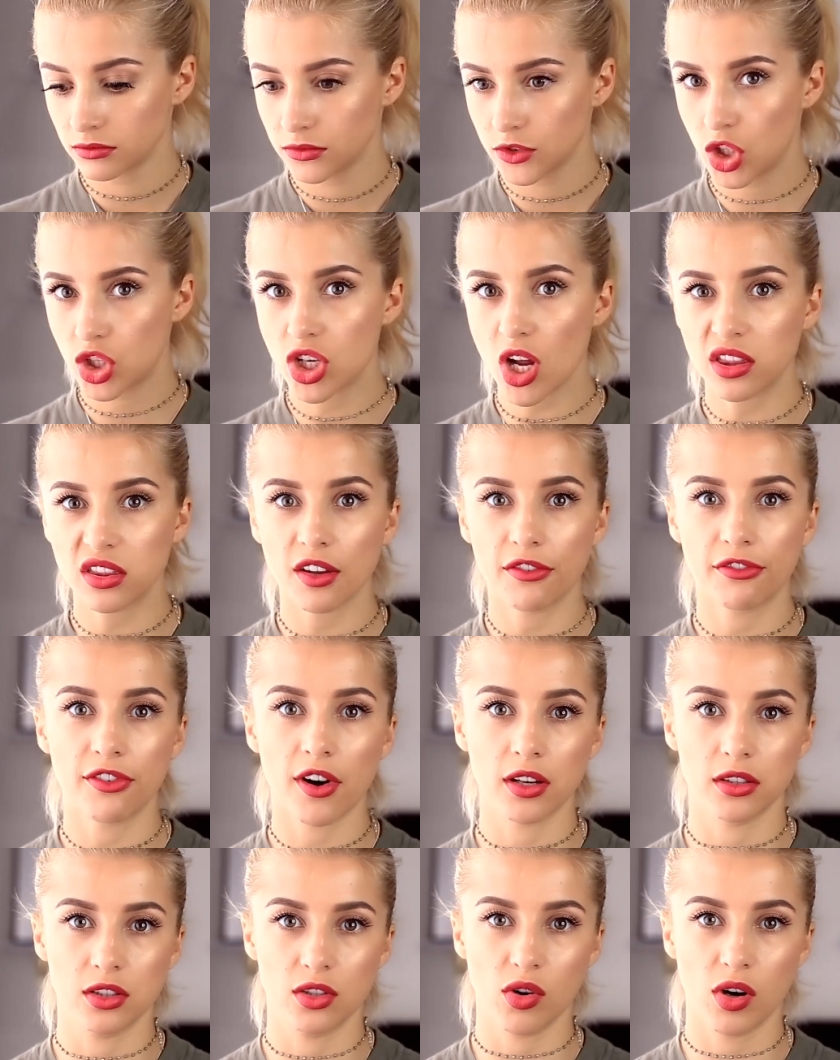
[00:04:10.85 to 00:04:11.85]
Shut the
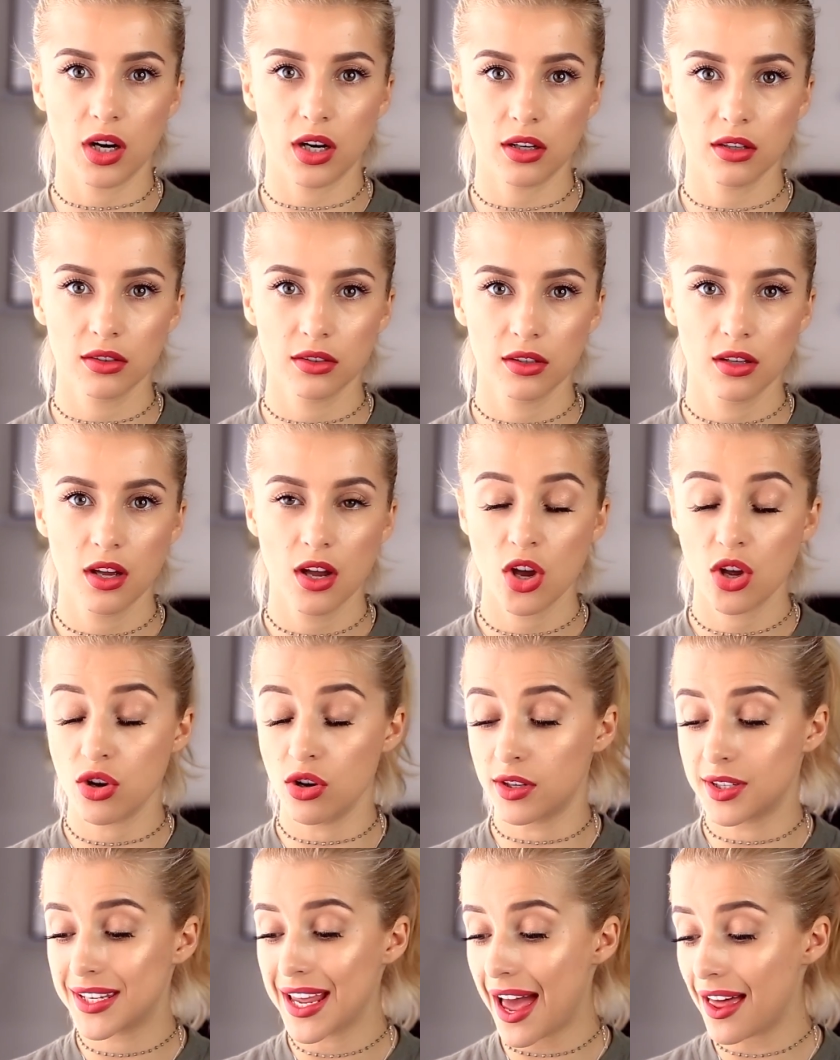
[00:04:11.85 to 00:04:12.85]
front door.
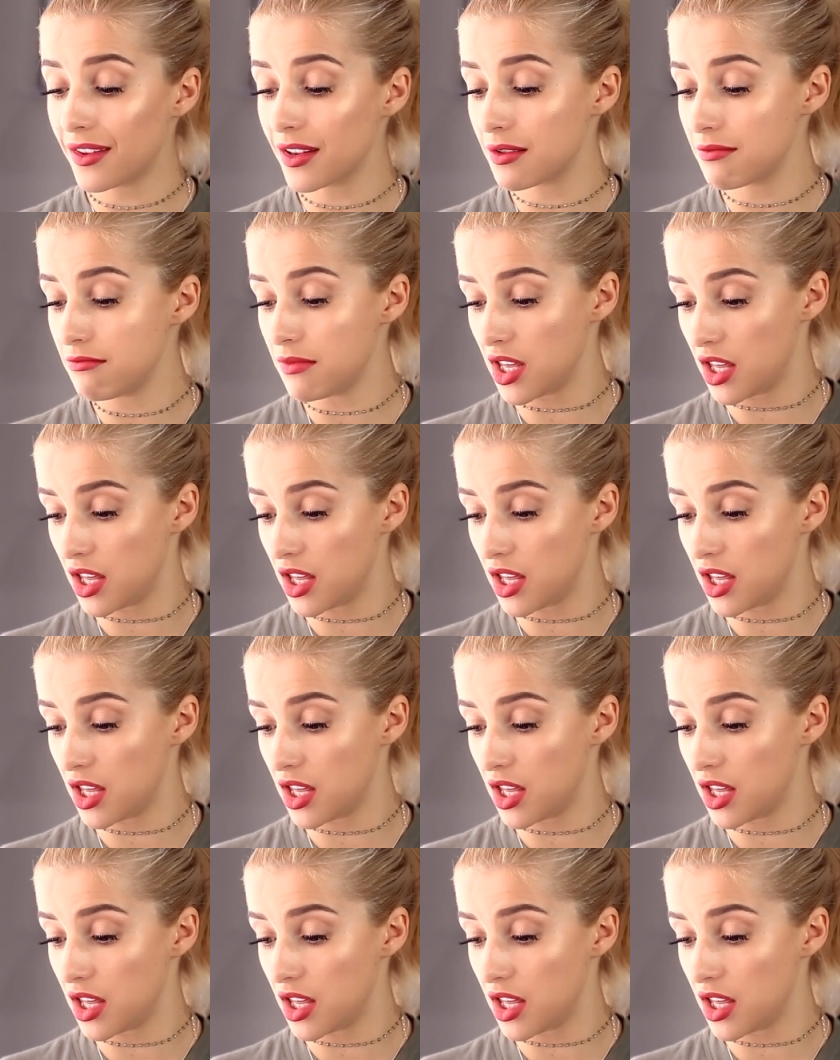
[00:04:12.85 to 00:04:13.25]
You're telling